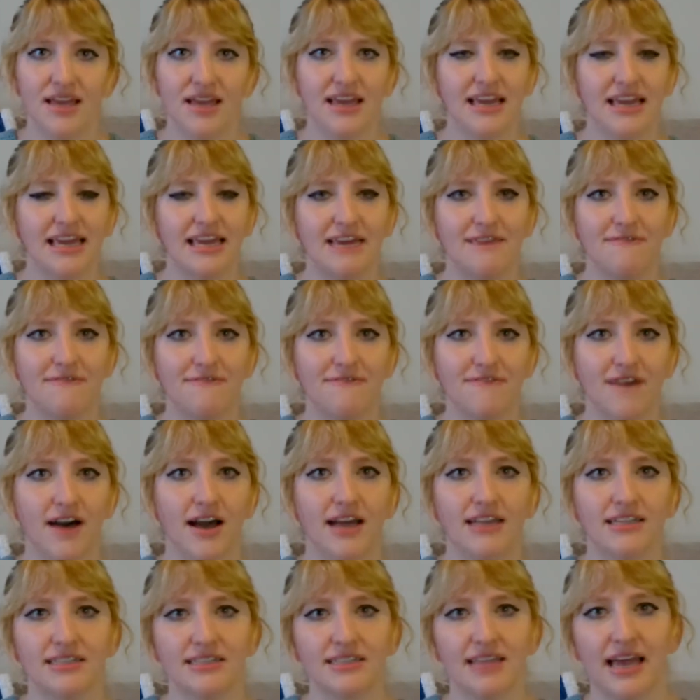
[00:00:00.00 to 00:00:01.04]
He
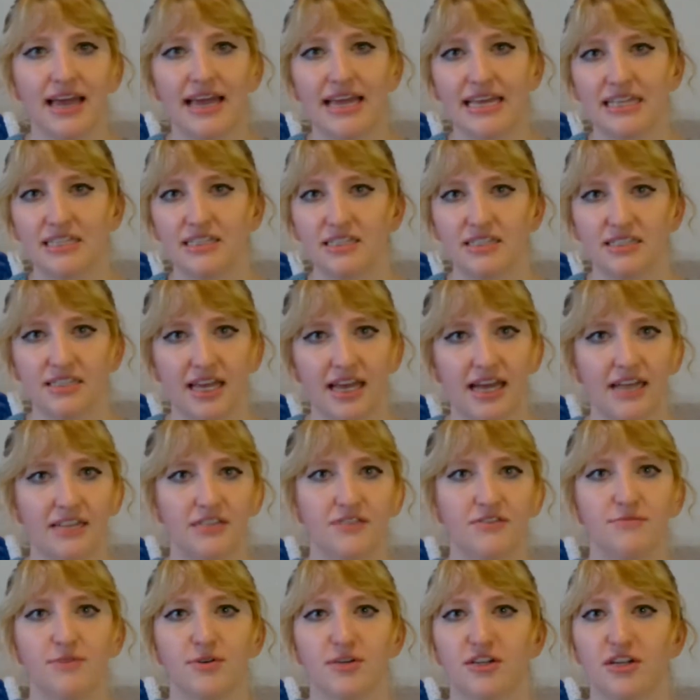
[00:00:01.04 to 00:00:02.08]
finds that in
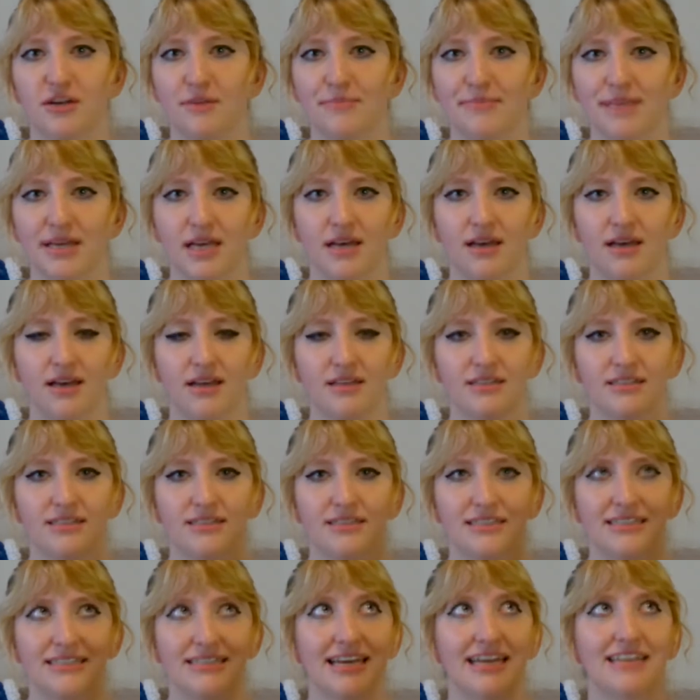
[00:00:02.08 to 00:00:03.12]
Detective Murdoch, because
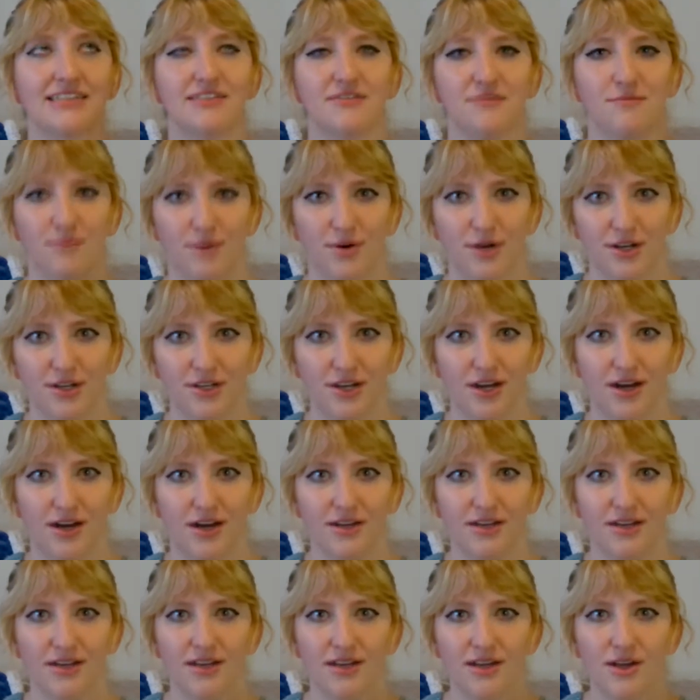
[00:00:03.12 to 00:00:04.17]
Detective
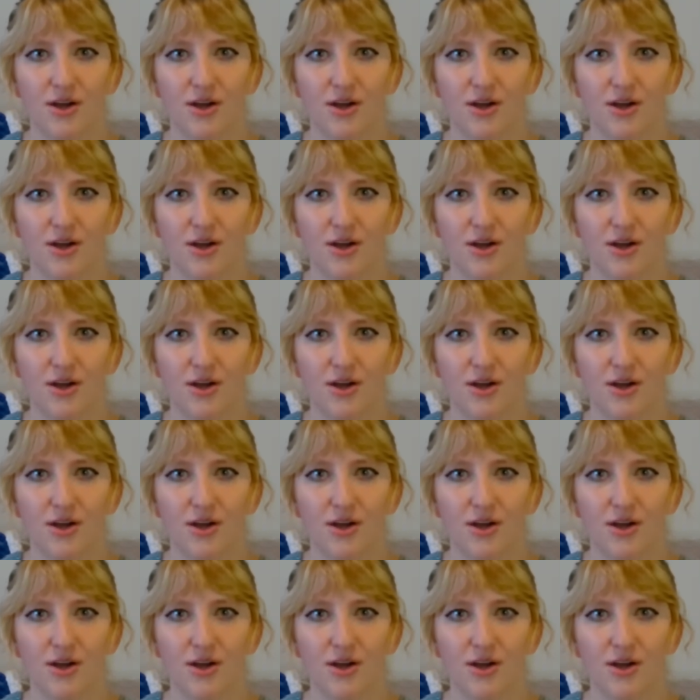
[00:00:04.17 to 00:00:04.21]
Murdoch